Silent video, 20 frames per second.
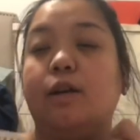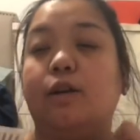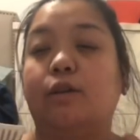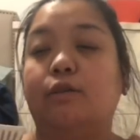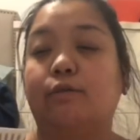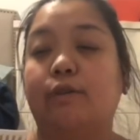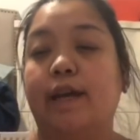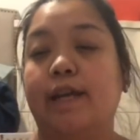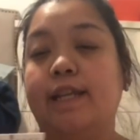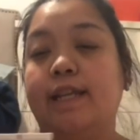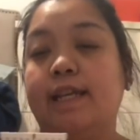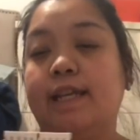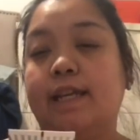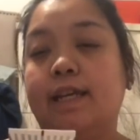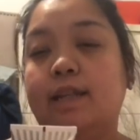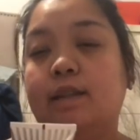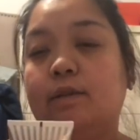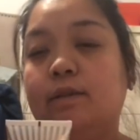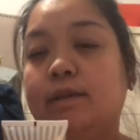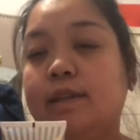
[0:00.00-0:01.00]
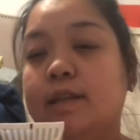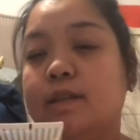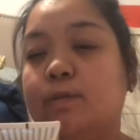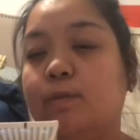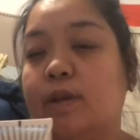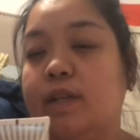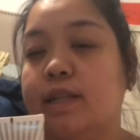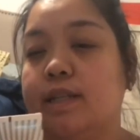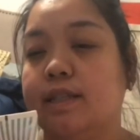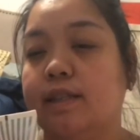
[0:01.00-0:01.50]
already it this
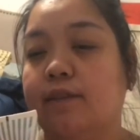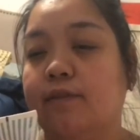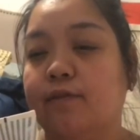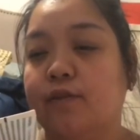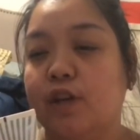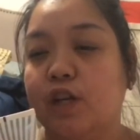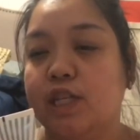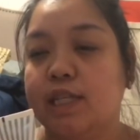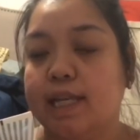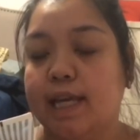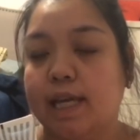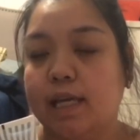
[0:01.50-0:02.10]
one is the first